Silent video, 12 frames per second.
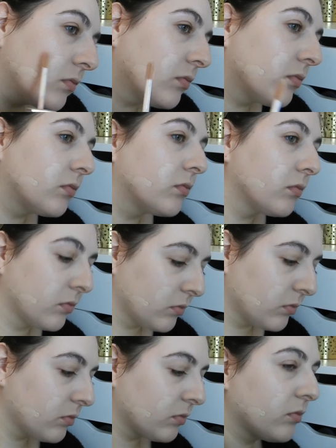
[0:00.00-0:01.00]
more coverage to
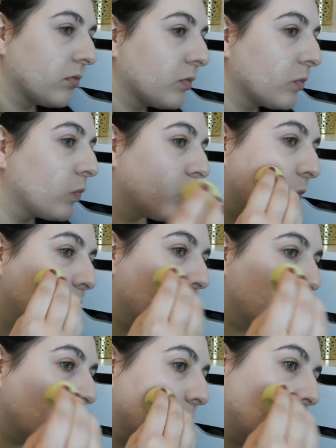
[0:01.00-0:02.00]
make it that medium
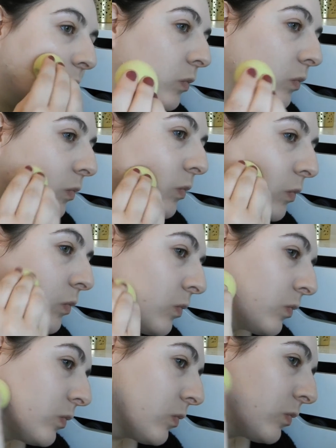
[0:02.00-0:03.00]
that it claims it can get to.